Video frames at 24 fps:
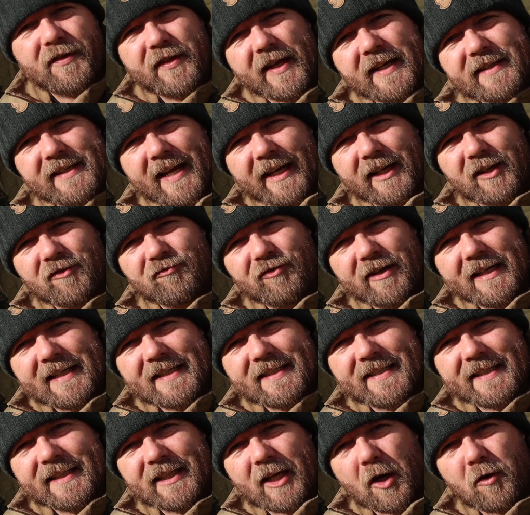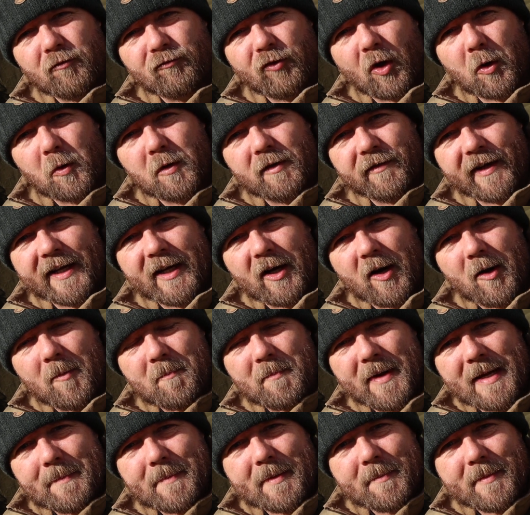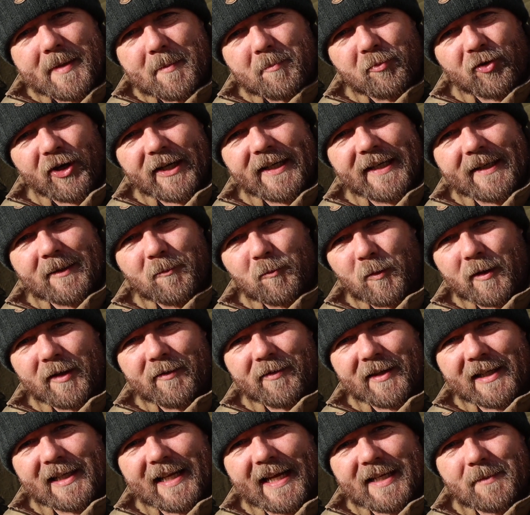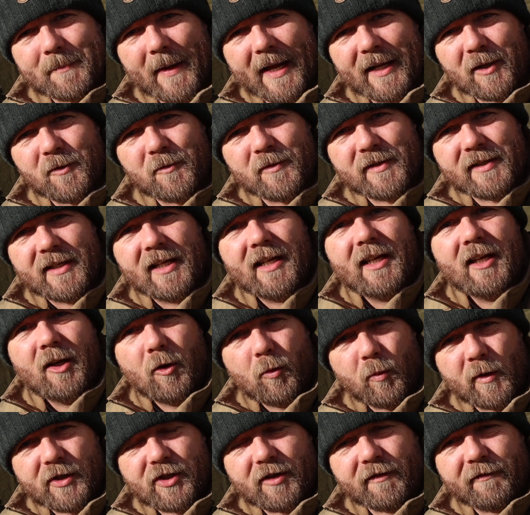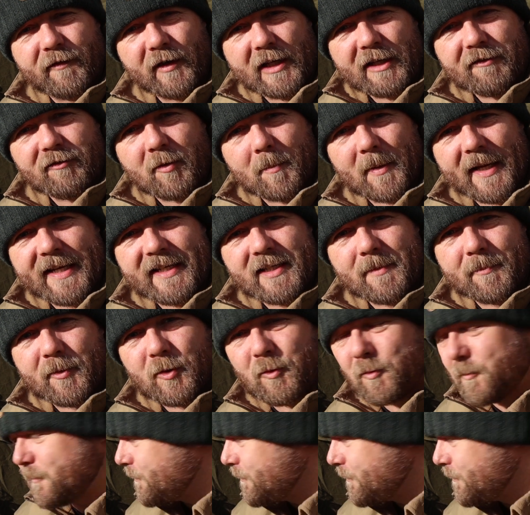things that I can really see going wrong with it are maybe me breaking one of the glass panels, which are fully replaceable.